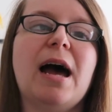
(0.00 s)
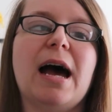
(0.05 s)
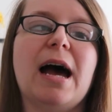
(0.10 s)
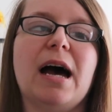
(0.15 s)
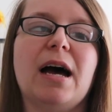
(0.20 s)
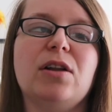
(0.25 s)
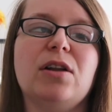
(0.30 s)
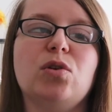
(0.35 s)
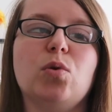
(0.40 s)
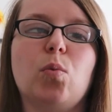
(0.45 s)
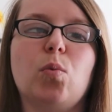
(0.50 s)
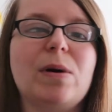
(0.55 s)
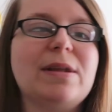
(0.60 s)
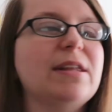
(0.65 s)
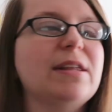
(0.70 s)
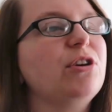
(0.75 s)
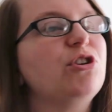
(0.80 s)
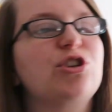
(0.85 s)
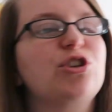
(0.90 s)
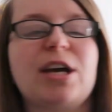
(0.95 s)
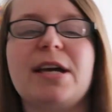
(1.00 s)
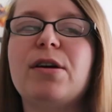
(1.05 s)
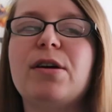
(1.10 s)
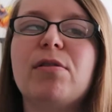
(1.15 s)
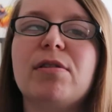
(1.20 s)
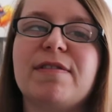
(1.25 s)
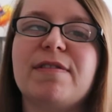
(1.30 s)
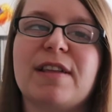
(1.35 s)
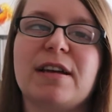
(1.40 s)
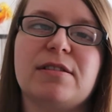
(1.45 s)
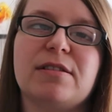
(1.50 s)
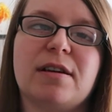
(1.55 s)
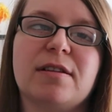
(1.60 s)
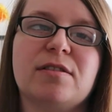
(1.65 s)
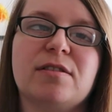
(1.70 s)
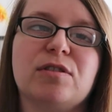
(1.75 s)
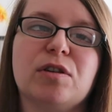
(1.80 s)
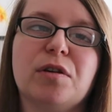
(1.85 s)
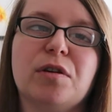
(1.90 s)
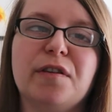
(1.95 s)
And when they shake all of that
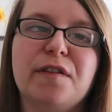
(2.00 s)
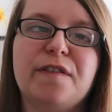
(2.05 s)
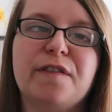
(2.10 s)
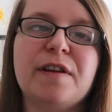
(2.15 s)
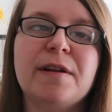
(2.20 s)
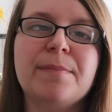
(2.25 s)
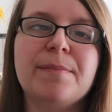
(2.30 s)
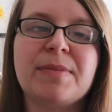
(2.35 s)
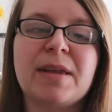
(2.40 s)
dust off,